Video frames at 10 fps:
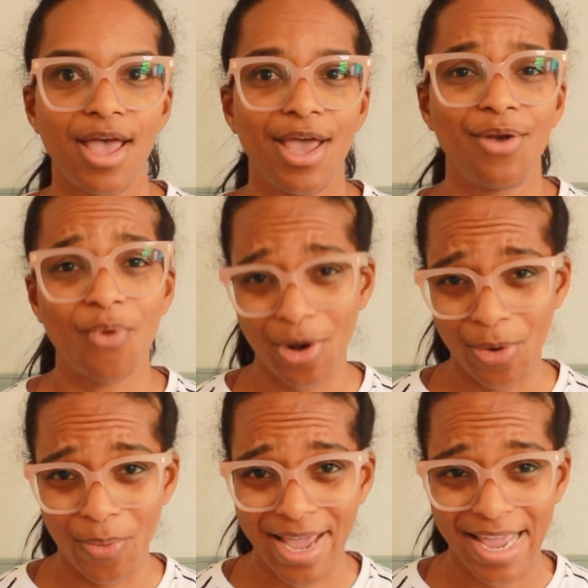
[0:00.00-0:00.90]
and walk
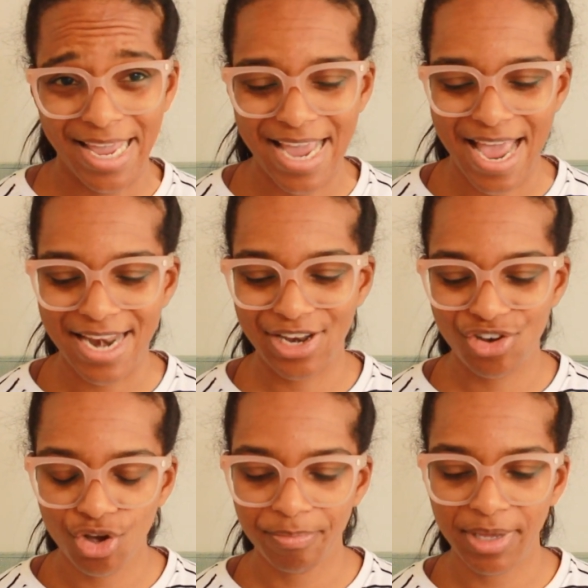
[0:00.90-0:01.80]
away, and it
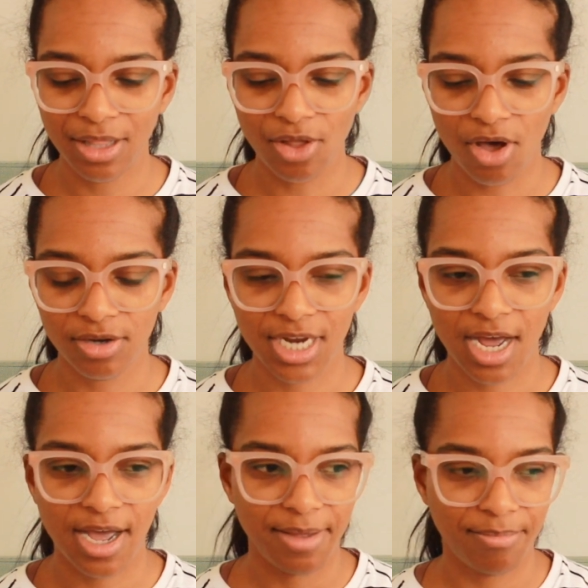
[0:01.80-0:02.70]
took me a long
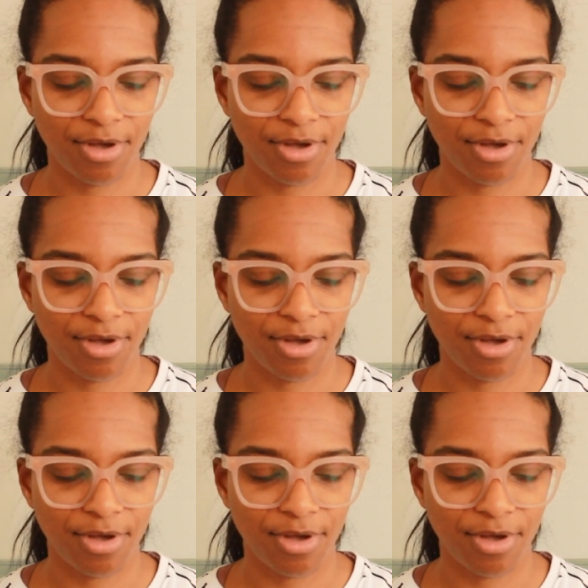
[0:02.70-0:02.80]
time,